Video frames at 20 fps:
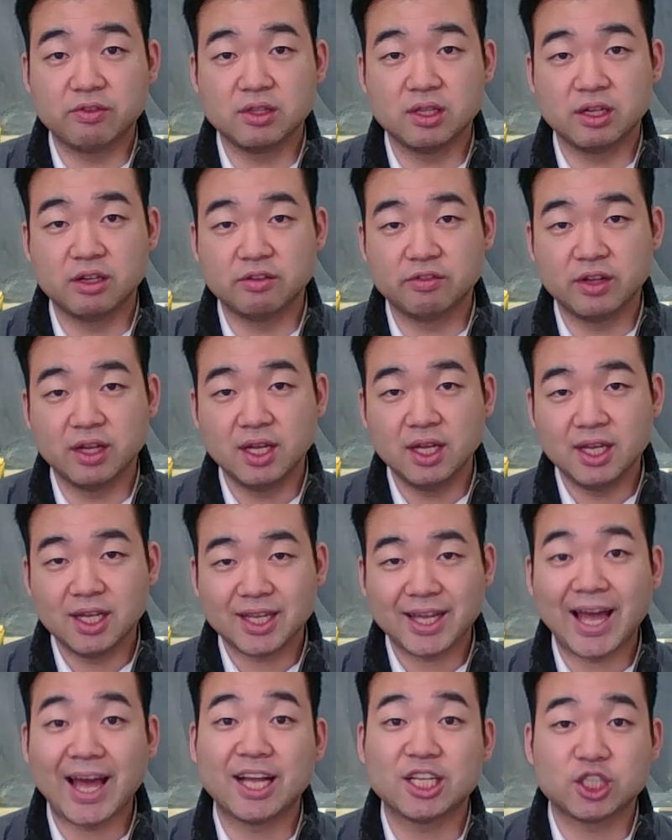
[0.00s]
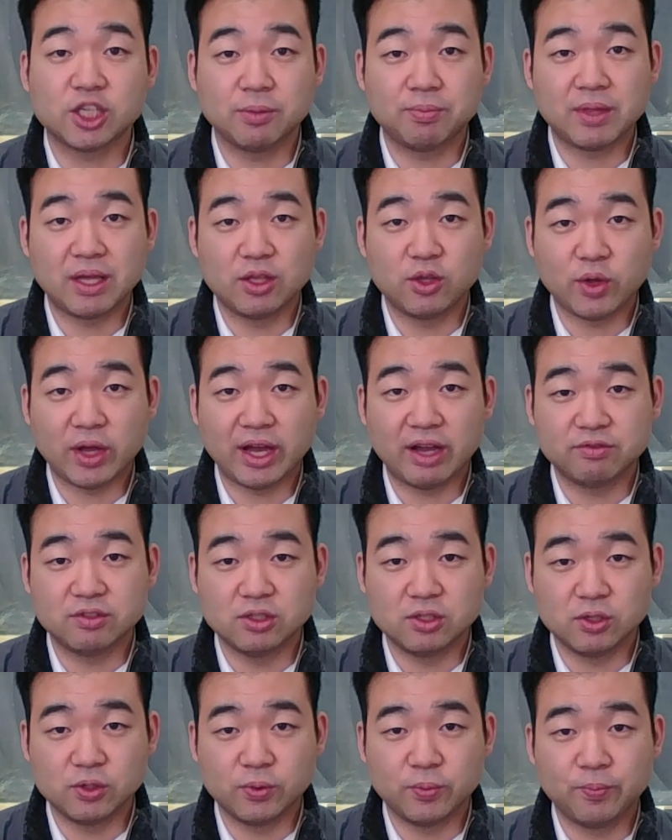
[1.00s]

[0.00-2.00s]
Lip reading: of catch-up that you have to do.